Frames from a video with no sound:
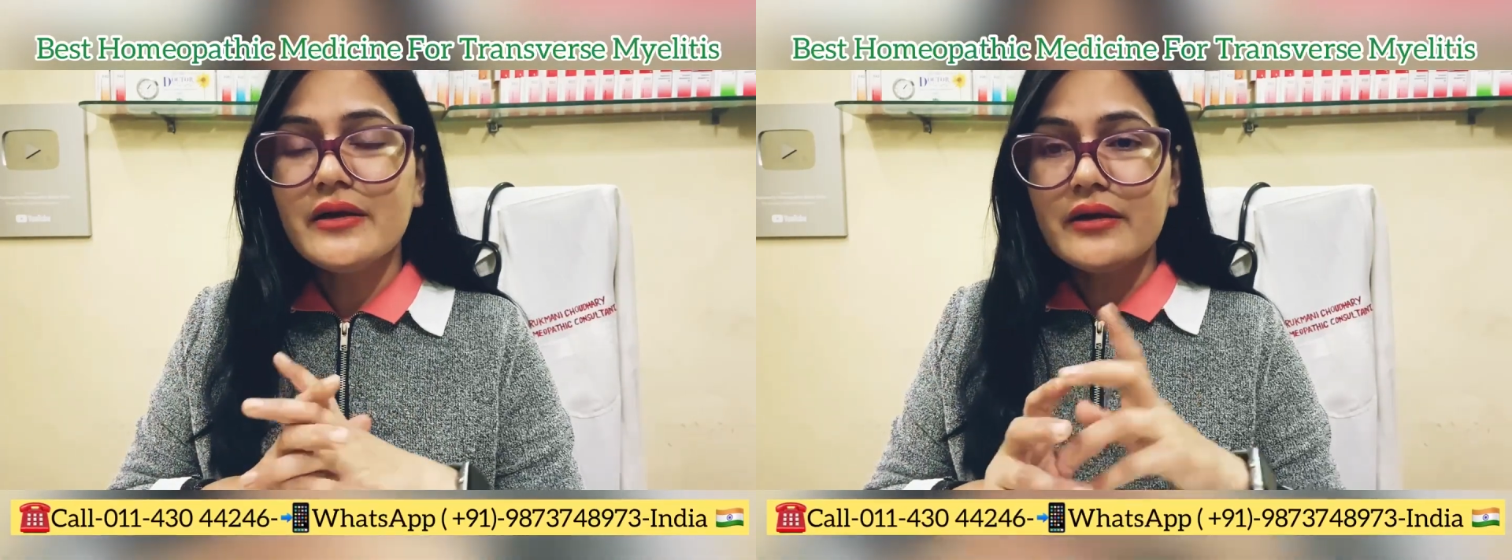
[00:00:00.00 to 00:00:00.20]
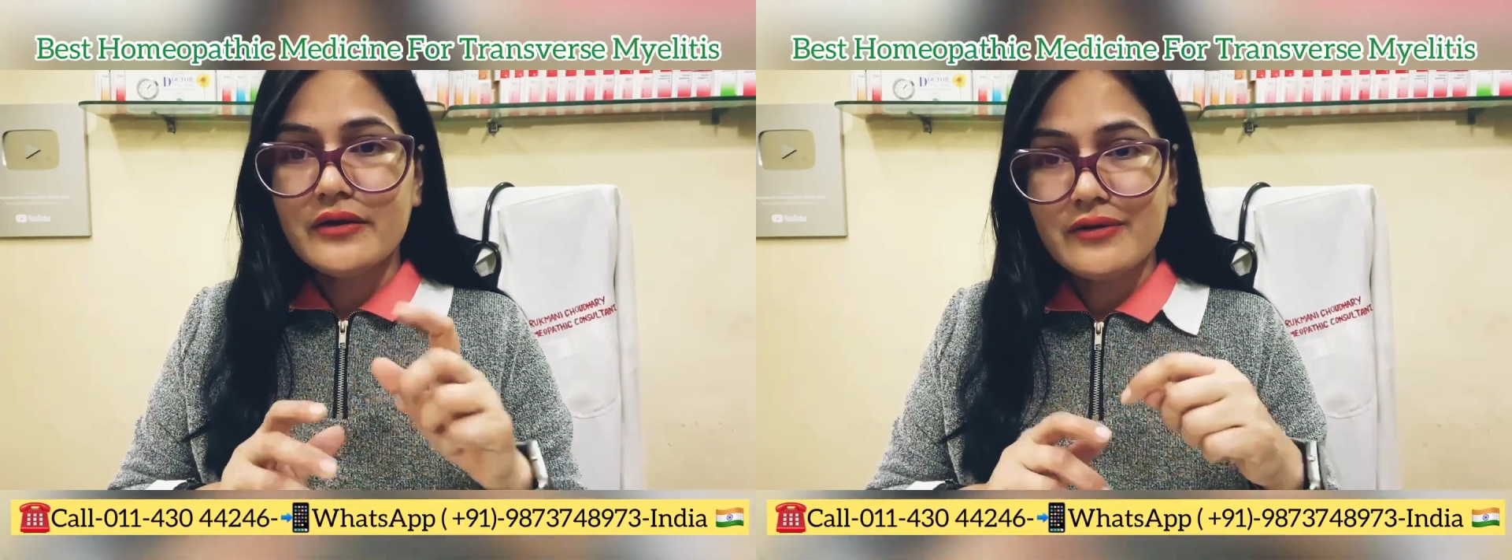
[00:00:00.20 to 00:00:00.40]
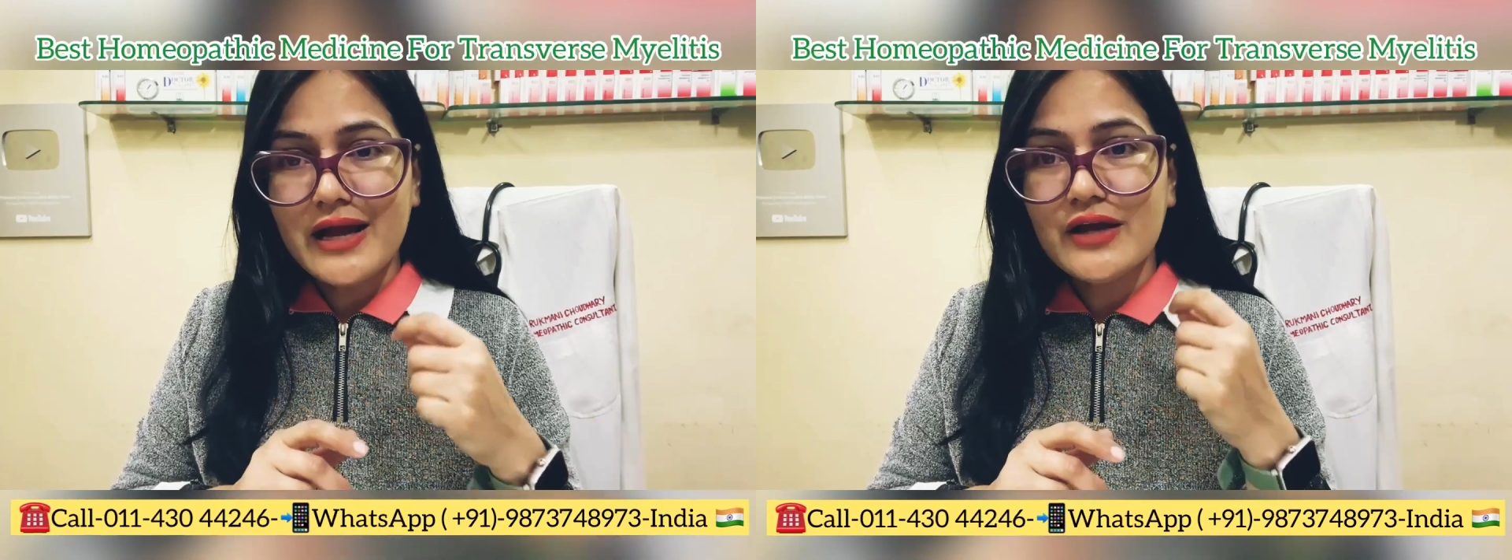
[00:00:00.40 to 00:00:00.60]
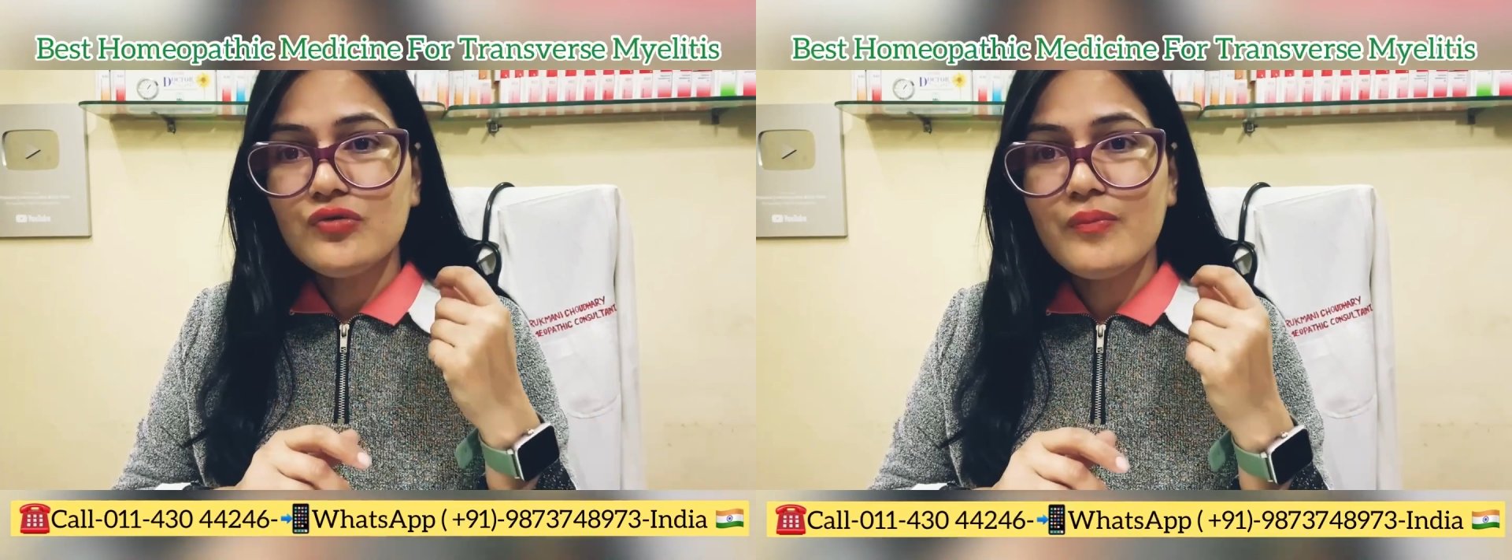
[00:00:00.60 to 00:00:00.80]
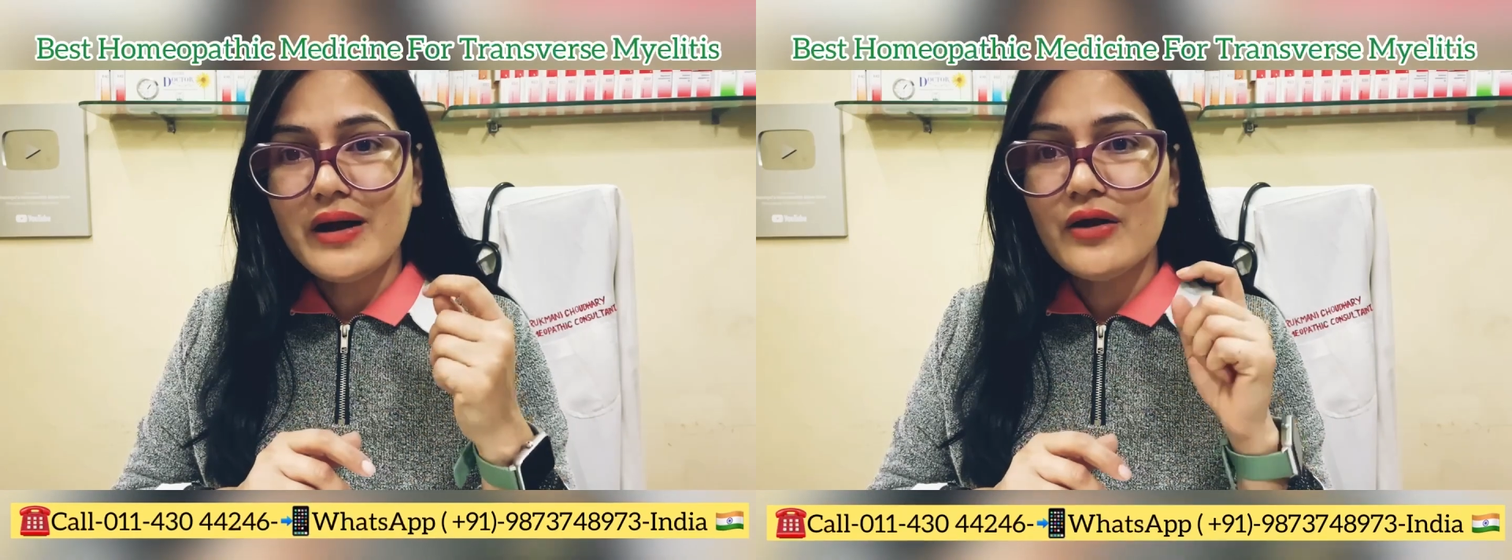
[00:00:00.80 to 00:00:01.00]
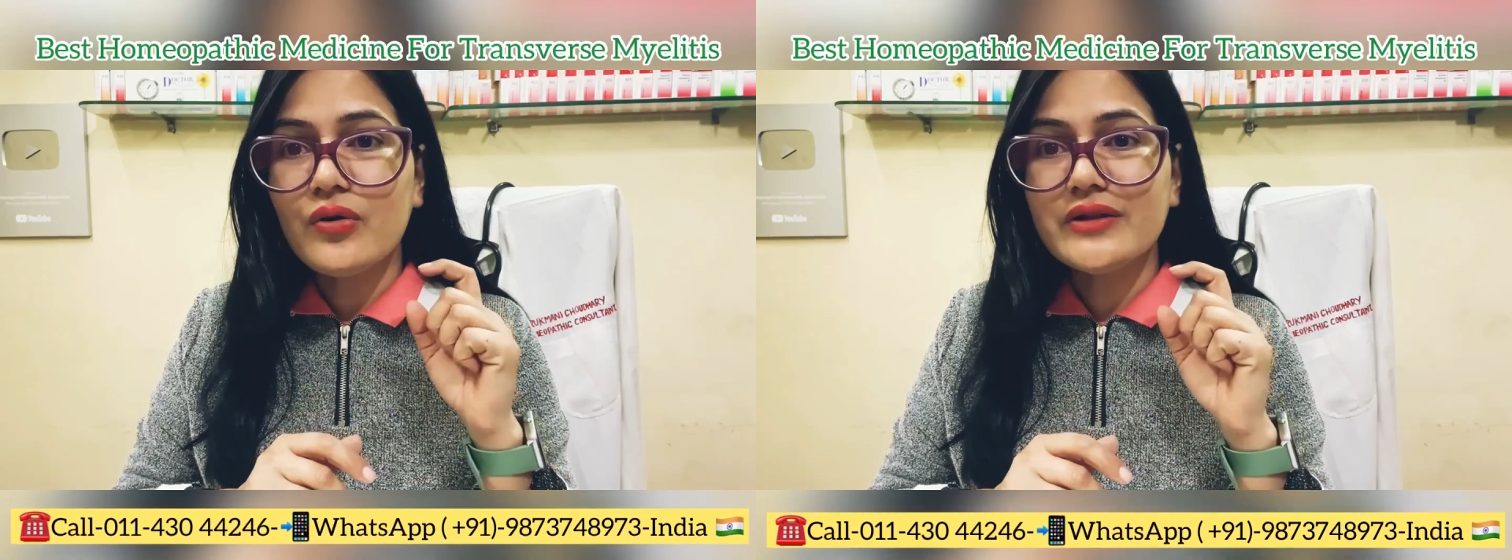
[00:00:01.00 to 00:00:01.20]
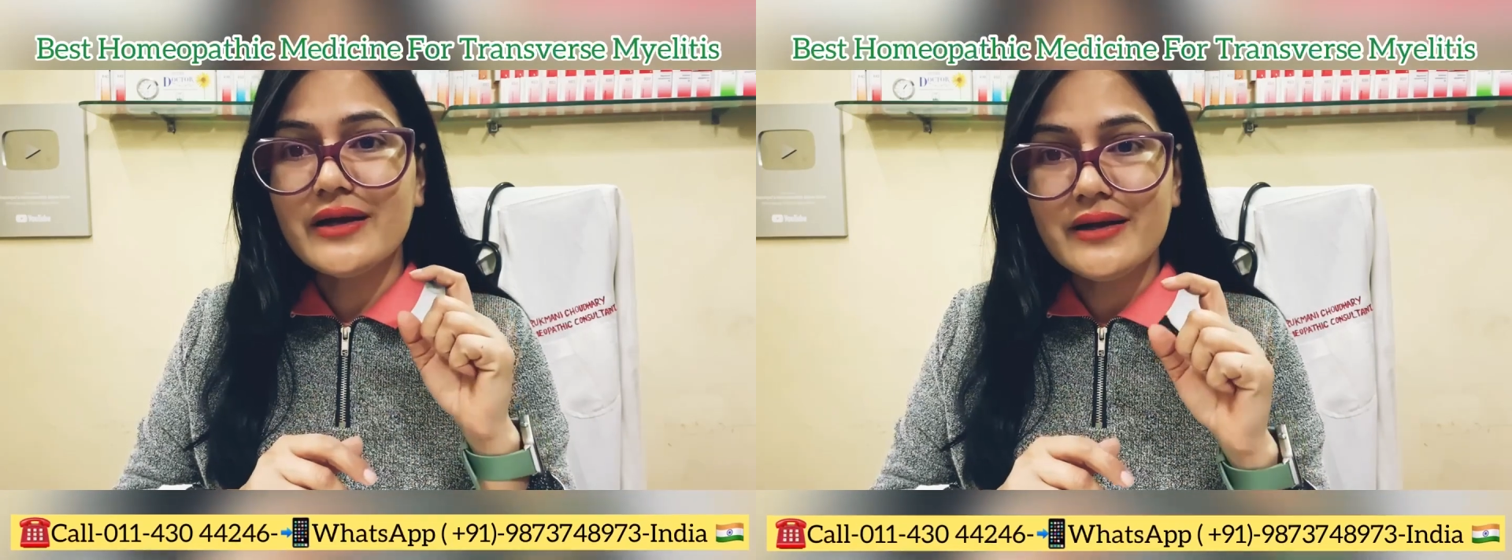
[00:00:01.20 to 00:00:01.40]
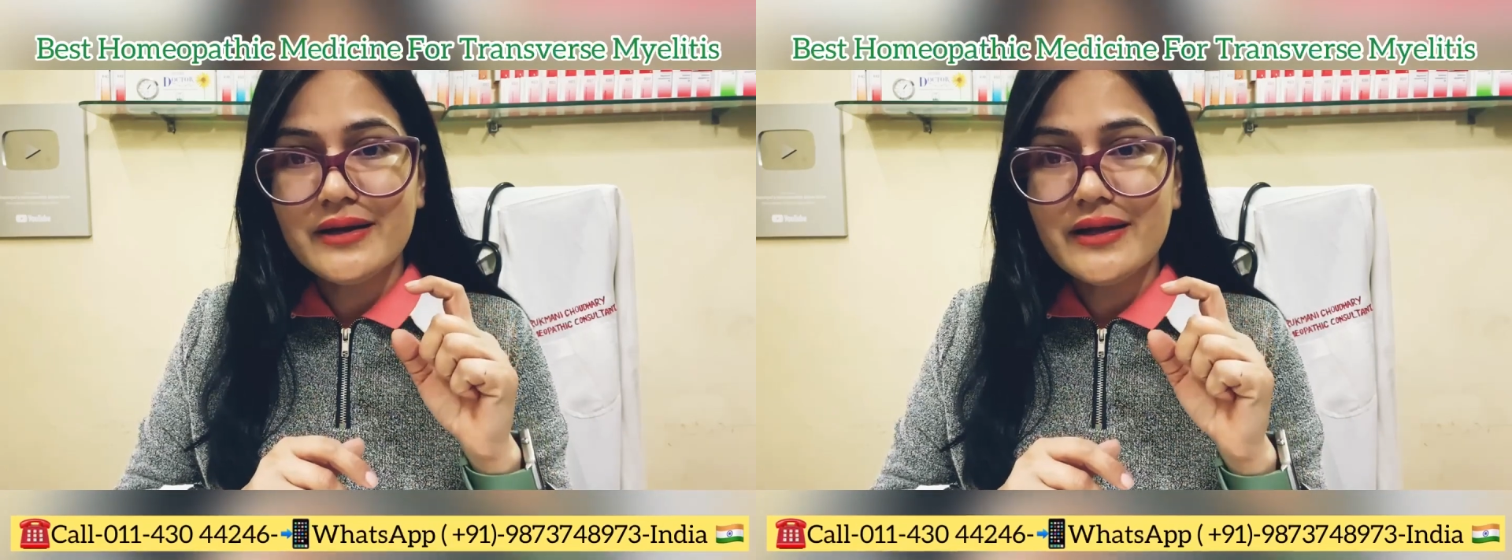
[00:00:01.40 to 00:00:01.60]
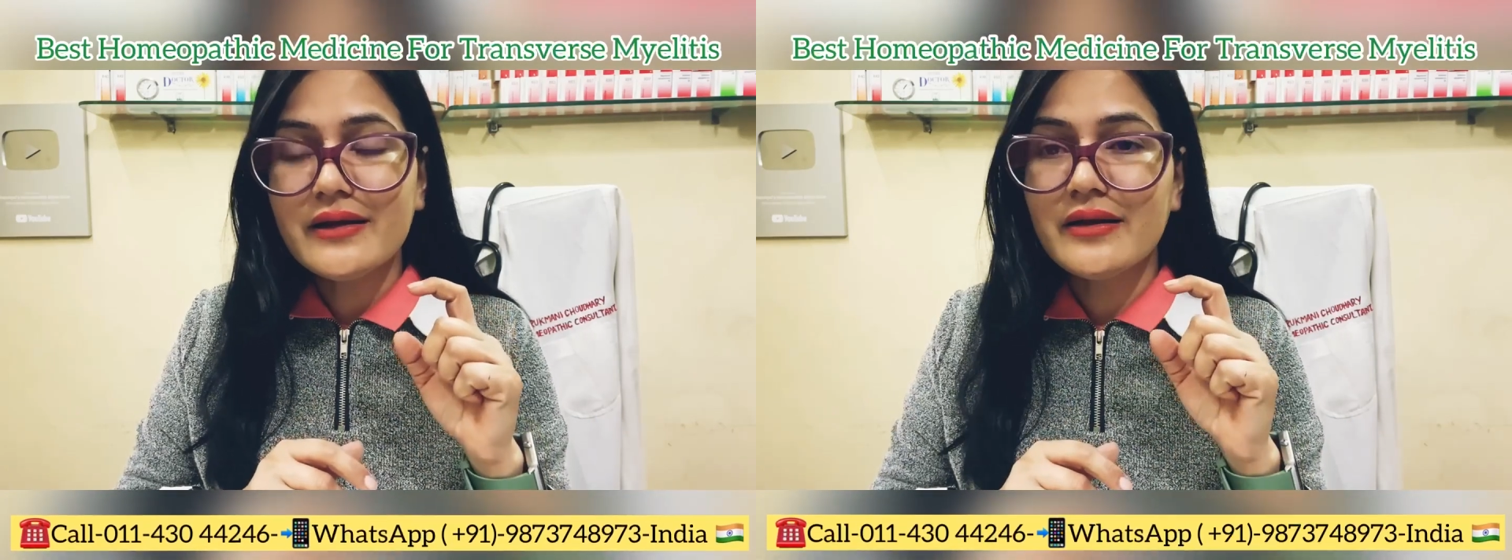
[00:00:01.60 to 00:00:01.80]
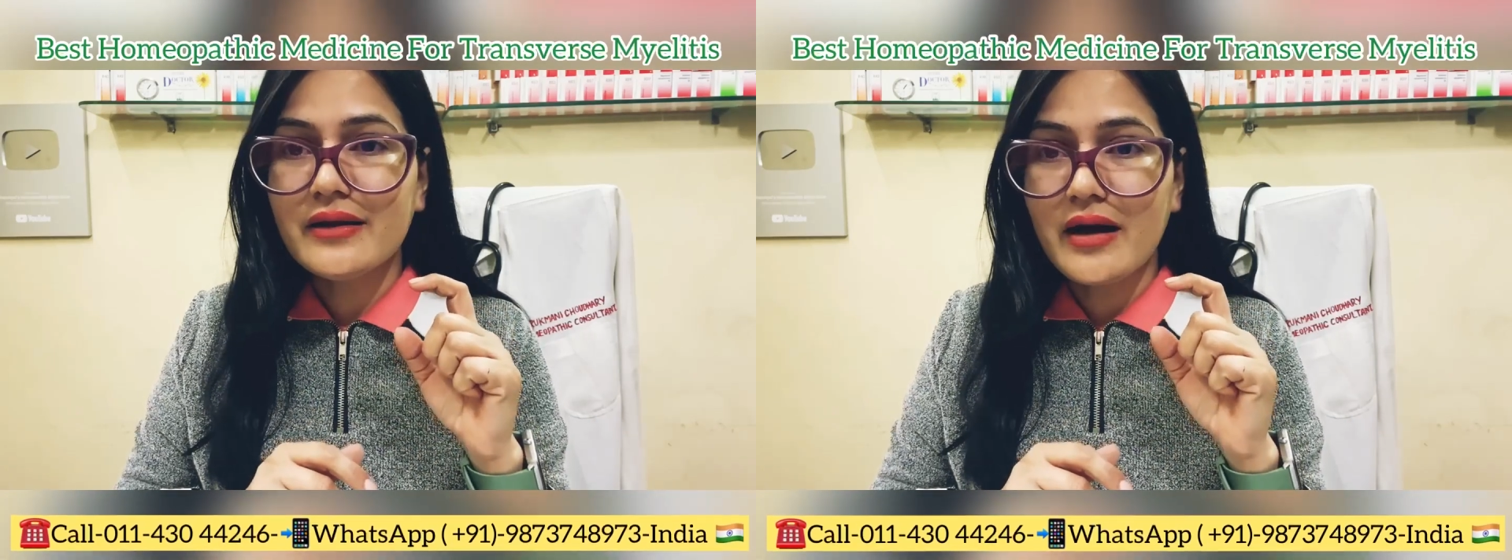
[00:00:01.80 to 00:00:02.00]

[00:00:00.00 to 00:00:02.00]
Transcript: try to buy authentic